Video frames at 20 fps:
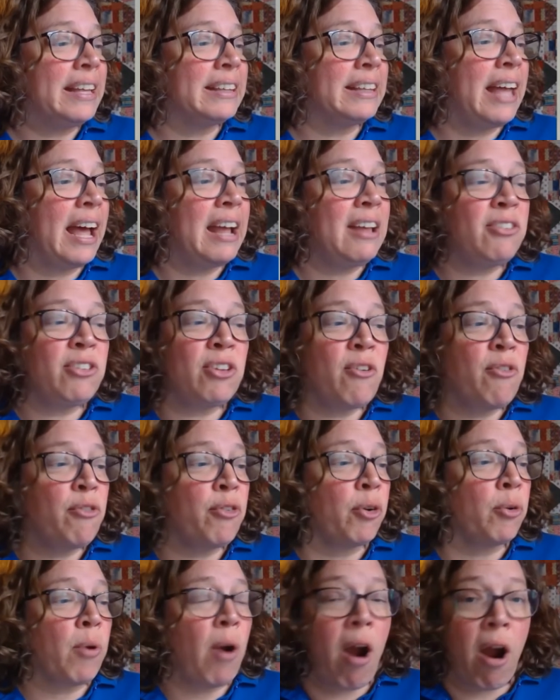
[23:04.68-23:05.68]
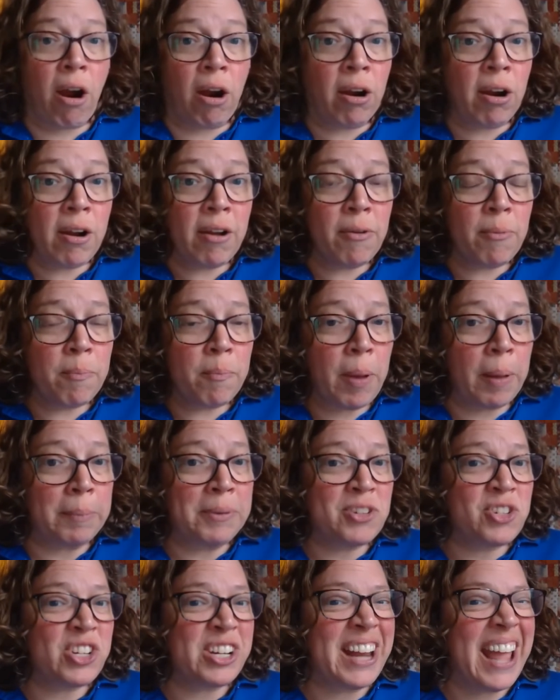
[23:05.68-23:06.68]
Eliza Farrar,
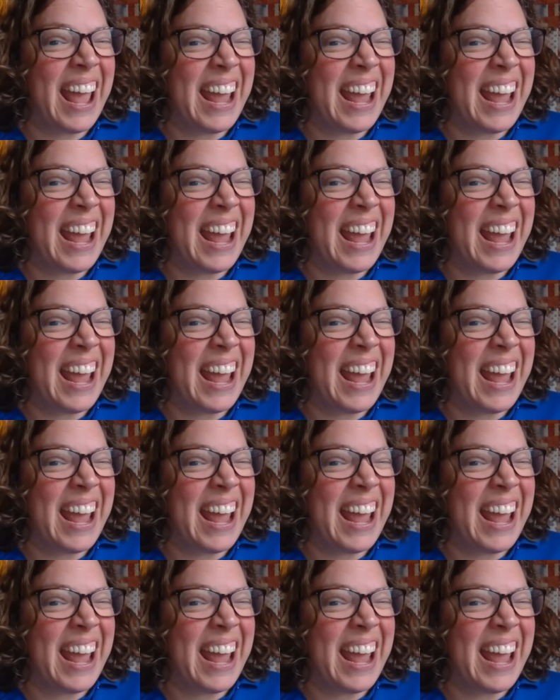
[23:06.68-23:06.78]
published in